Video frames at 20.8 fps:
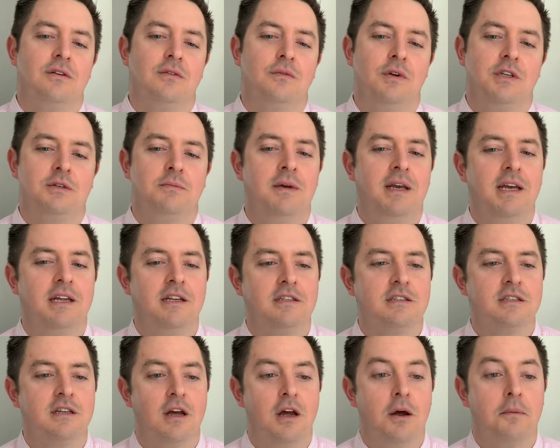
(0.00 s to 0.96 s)
which
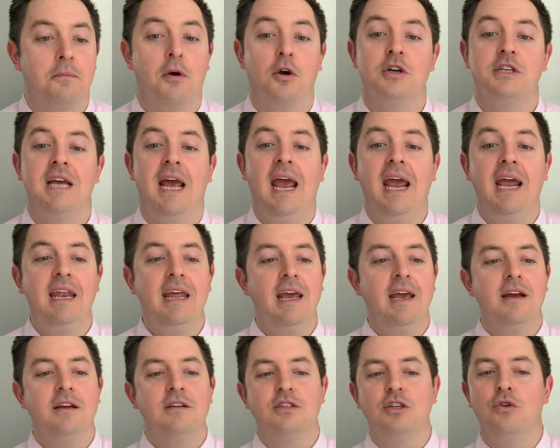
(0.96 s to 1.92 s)
means
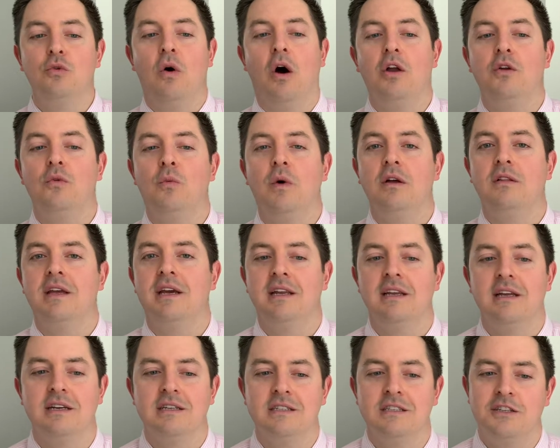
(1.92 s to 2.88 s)
pertaining to
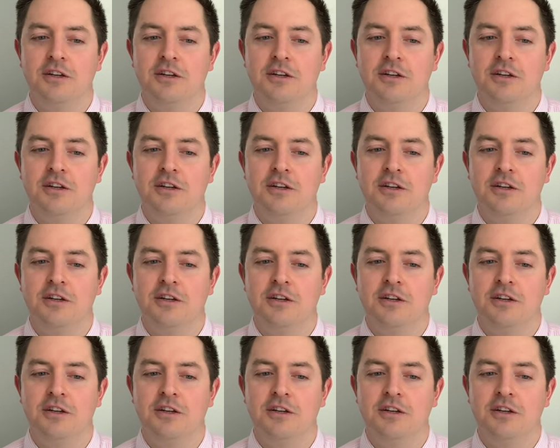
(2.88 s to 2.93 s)
unwillingness